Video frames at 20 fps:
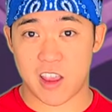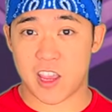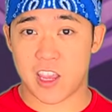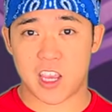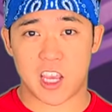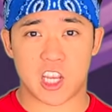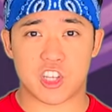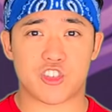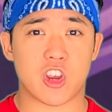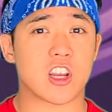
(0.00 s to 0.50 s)
He
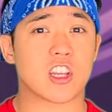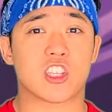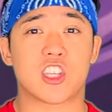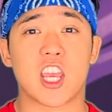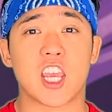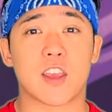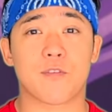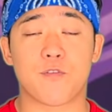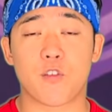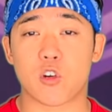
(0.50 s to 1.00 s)
tried to take
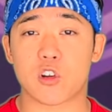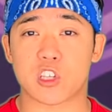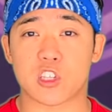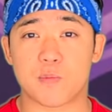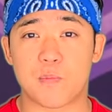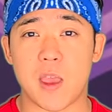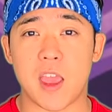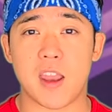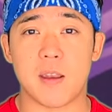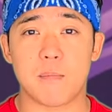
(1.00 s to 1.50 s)
it for a
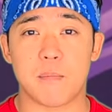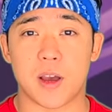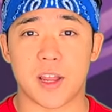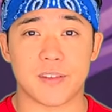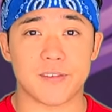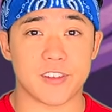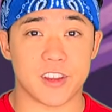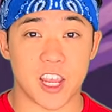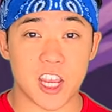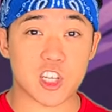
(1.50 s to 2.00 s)
spin, but
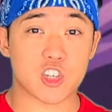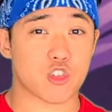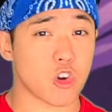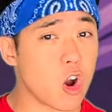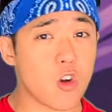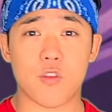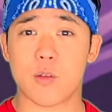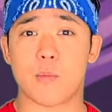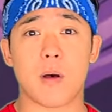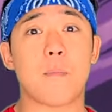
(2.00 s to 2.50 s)
it drove
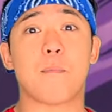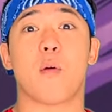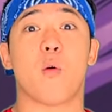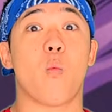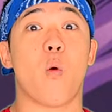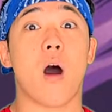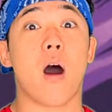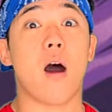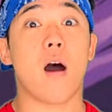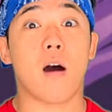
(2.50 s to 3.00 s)
him up a
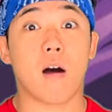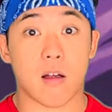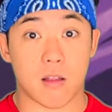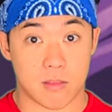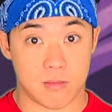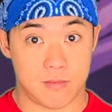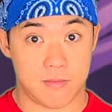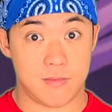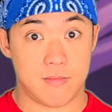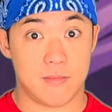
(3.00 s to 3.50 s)
wall. Whoa,
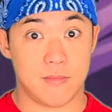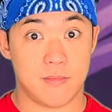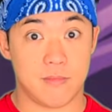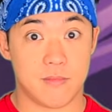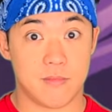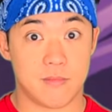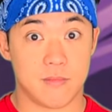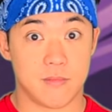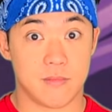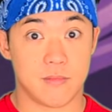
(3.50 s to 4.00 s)
whoa, how do
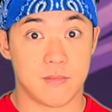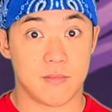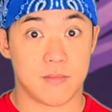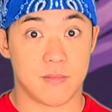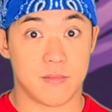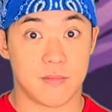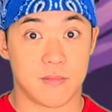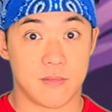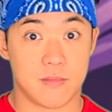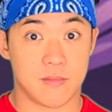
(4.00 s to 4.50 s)
you stop this
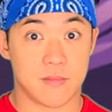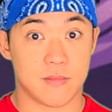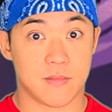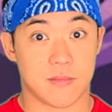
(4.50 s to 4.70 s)
thing?